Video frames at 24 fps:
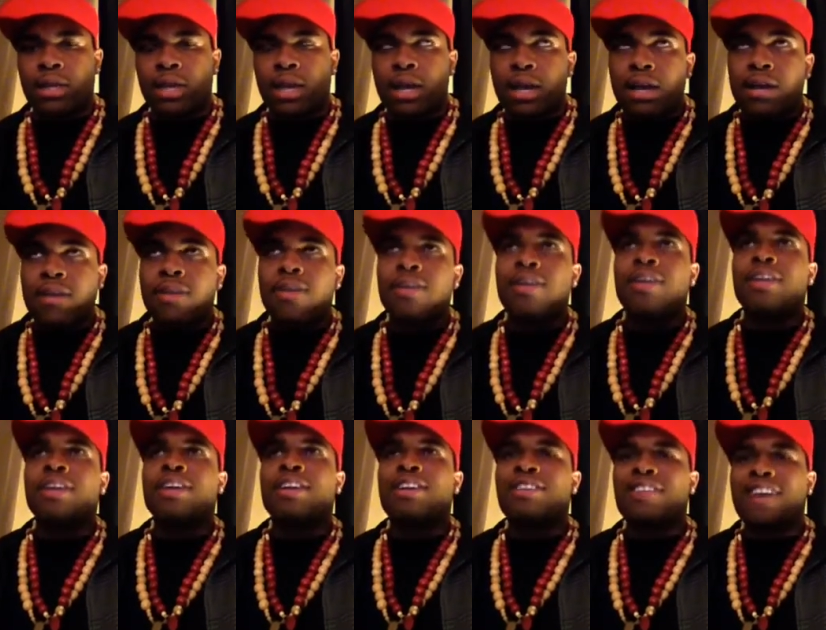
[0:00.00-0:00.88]
I'm
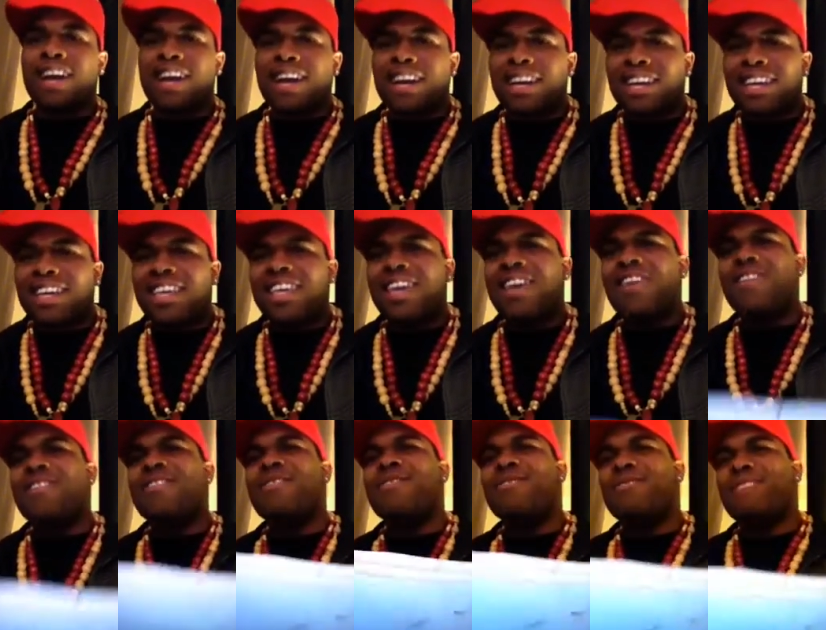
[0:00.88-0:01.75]
gonna rock
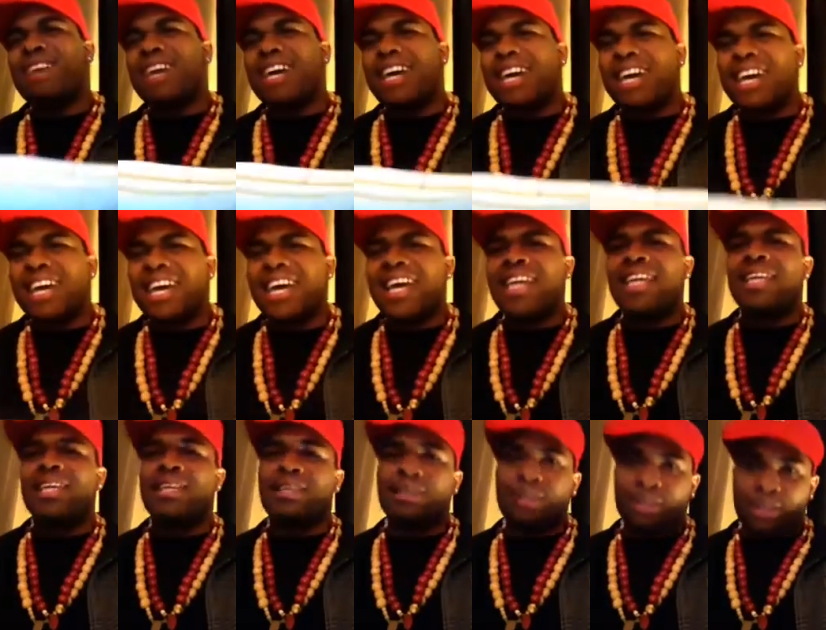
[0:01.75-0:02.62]
your body.
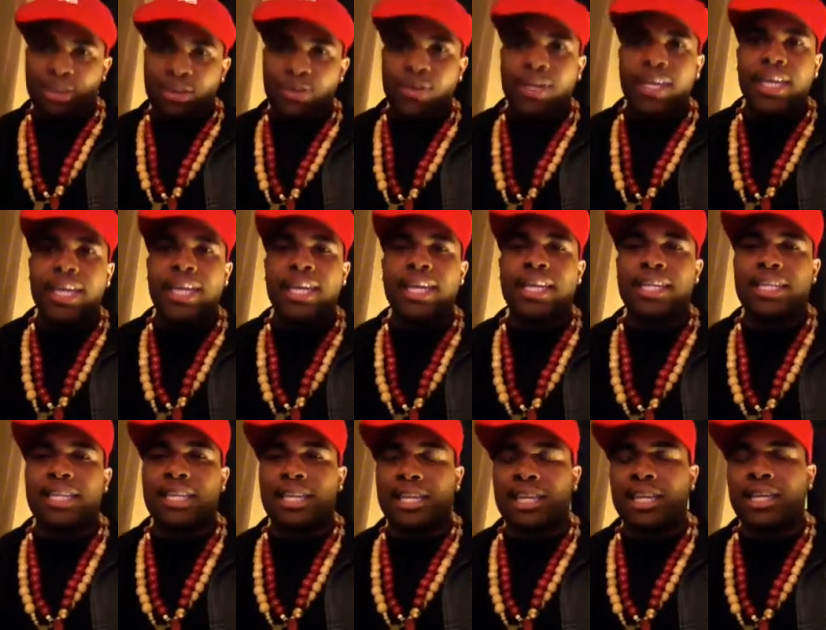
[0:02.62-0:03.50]
You'll hear it
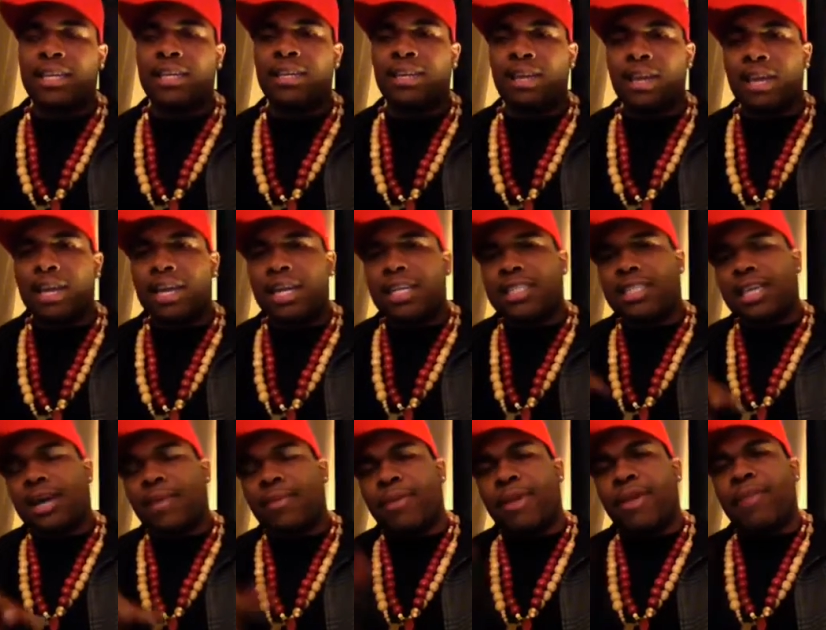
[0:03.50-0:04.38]
at the end because
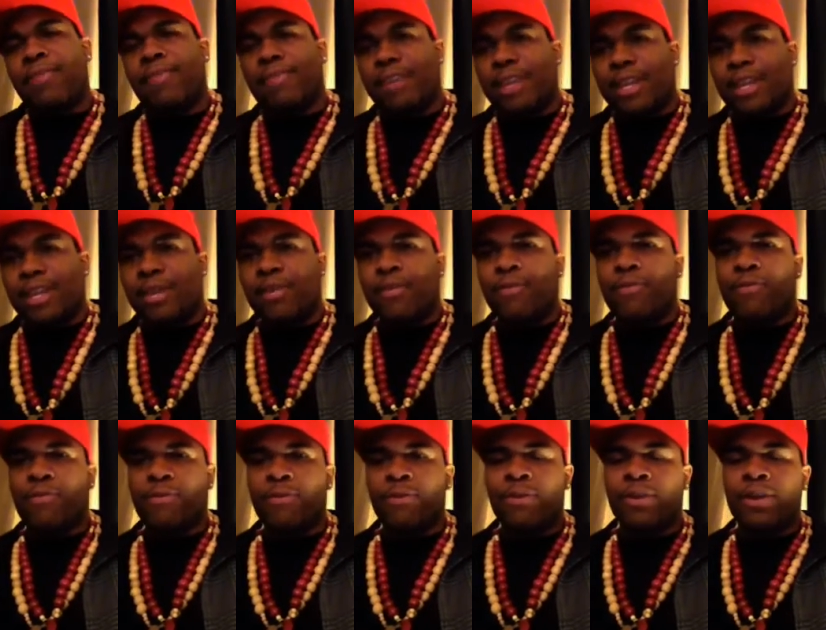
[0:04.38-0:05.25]
I made a video
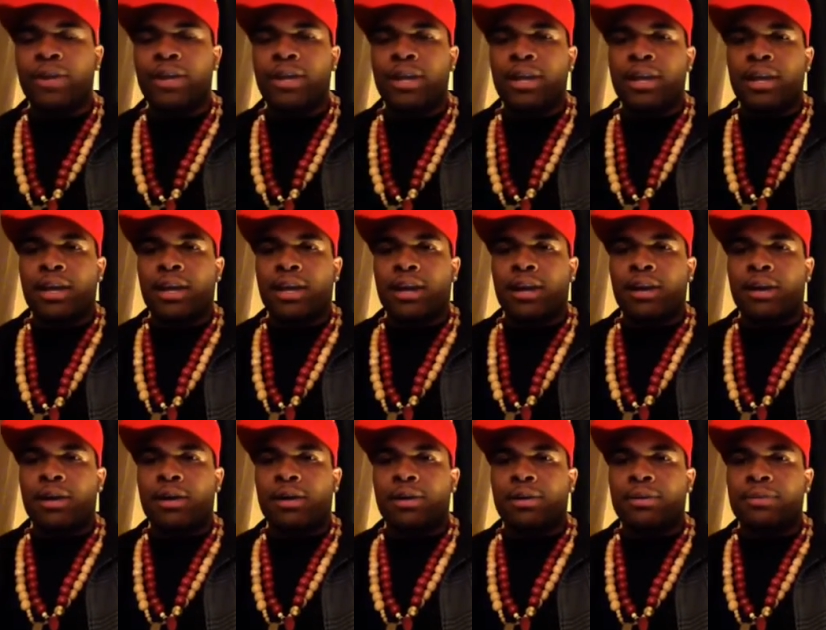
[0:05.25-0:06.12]
for it.
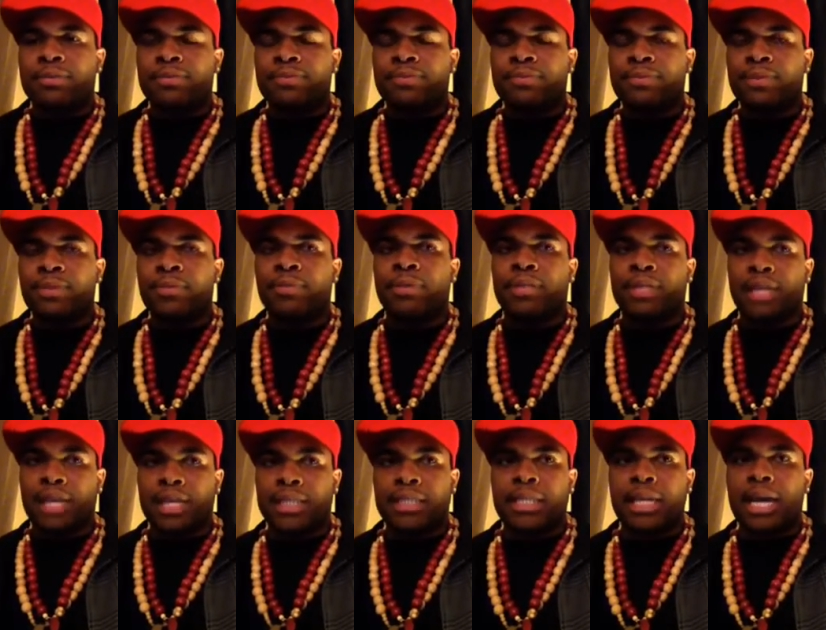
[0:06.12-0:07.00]
Um, but
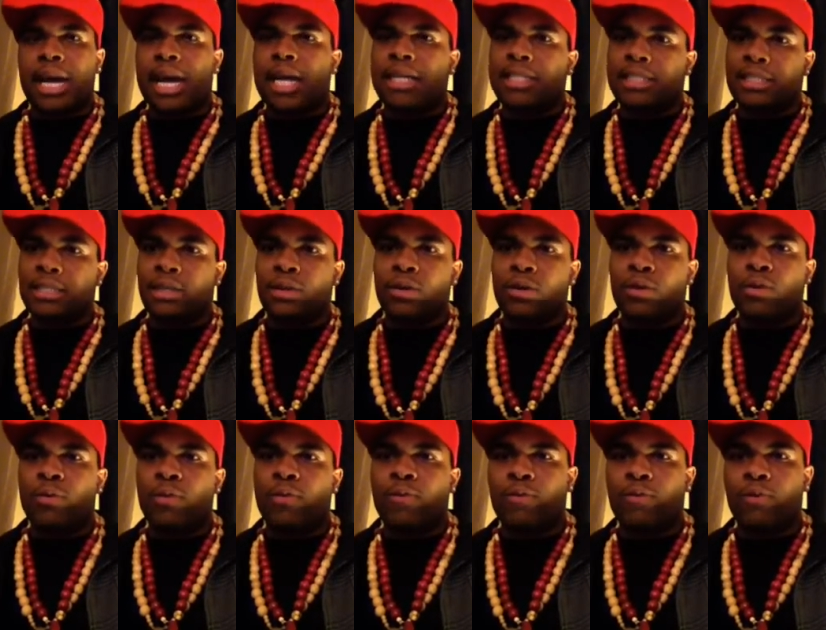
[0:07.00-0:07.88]
that's the hot
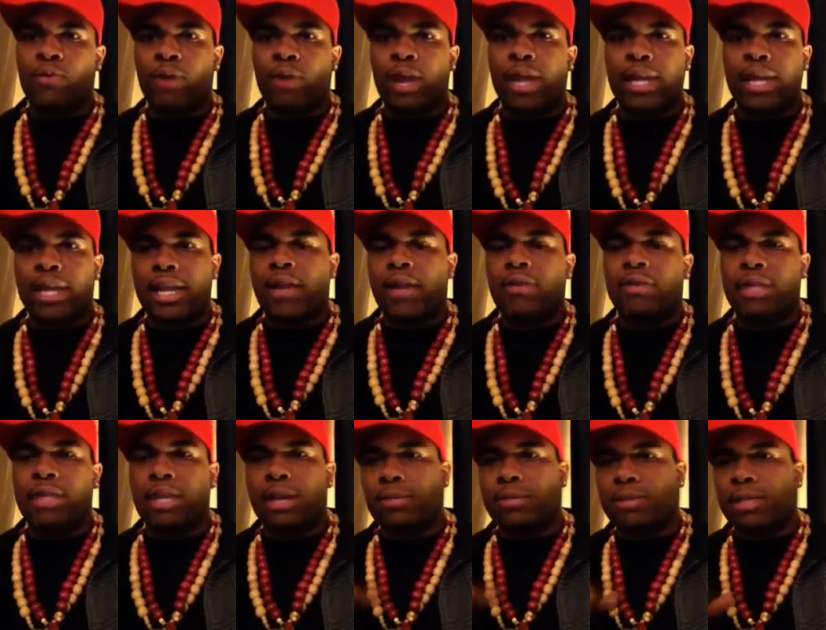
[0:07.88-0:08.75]
song for right now
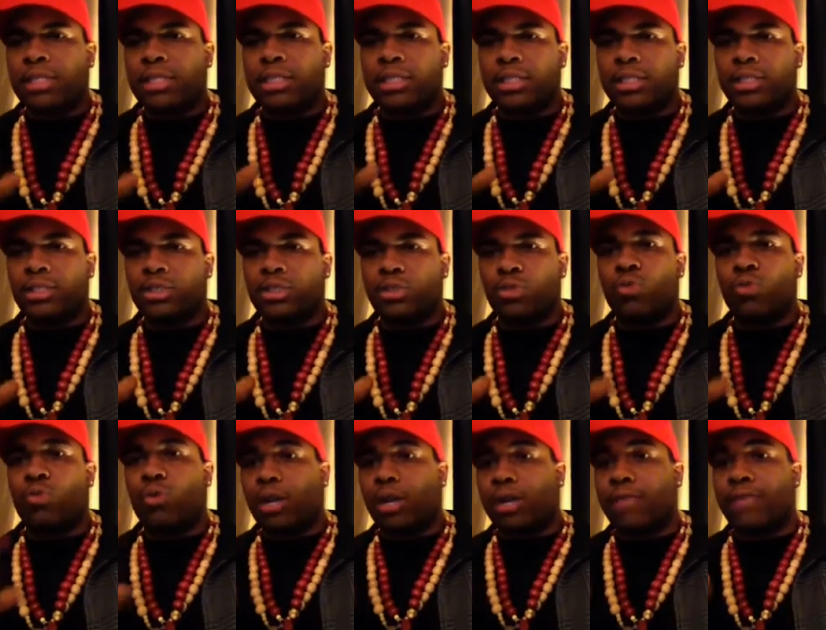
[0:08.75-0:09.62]
that I'm listening to.
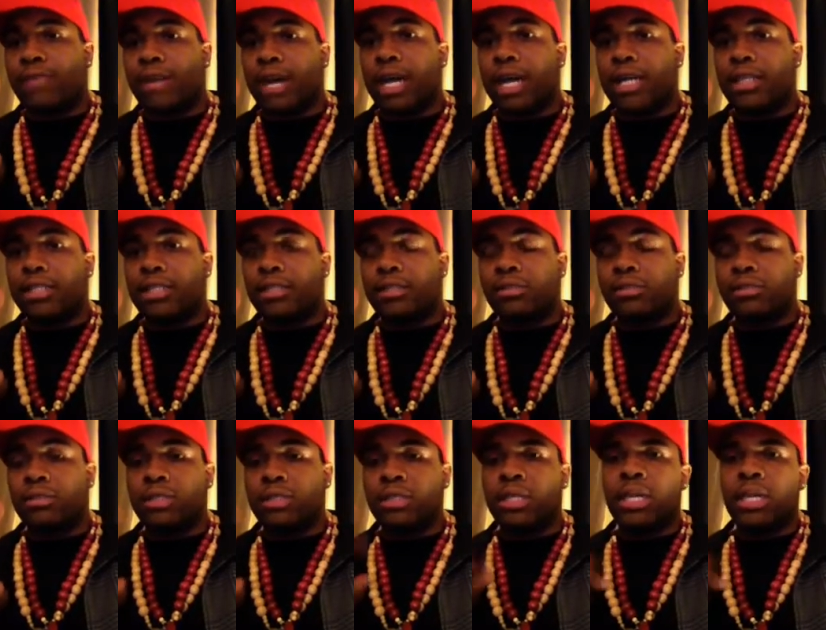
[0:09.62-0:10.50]
One of the hot
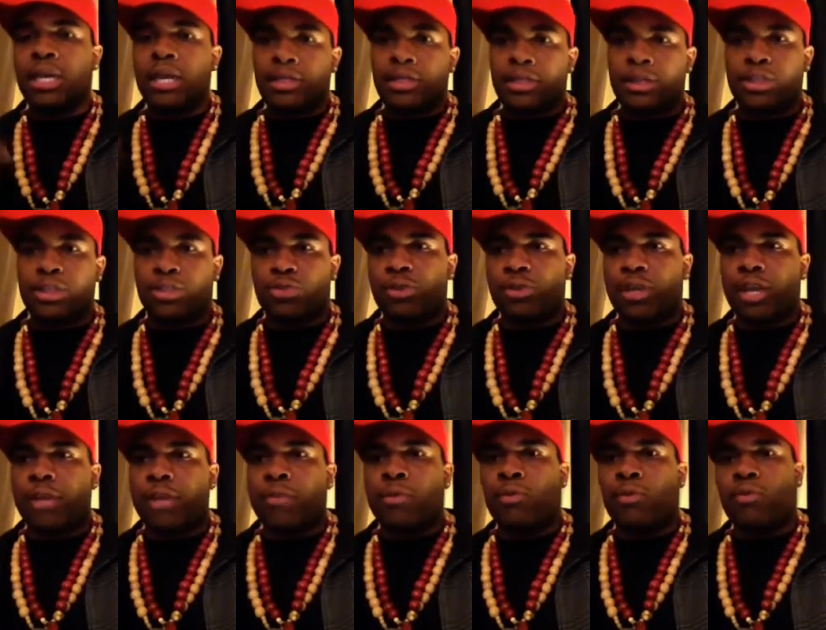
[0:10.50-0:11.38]
songs, The
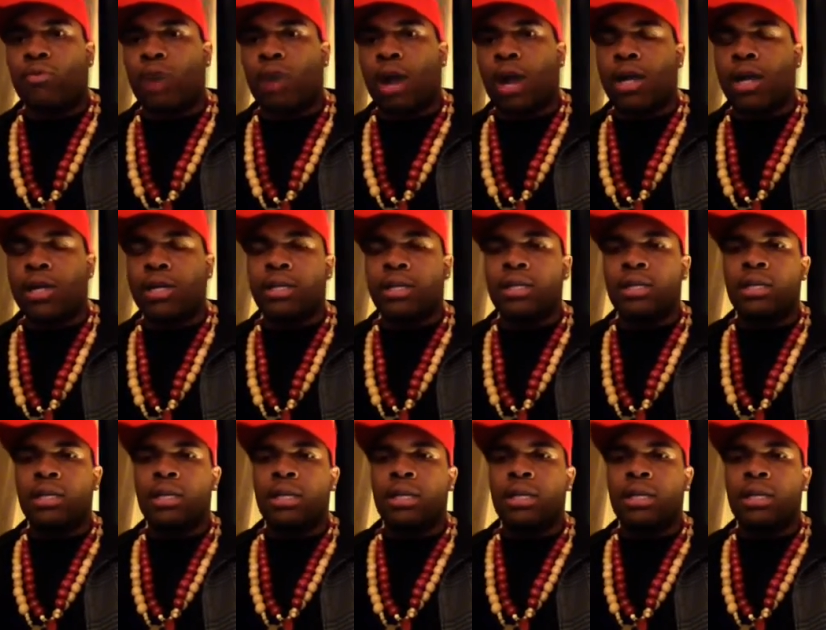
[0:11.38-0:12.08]
Dream Rock.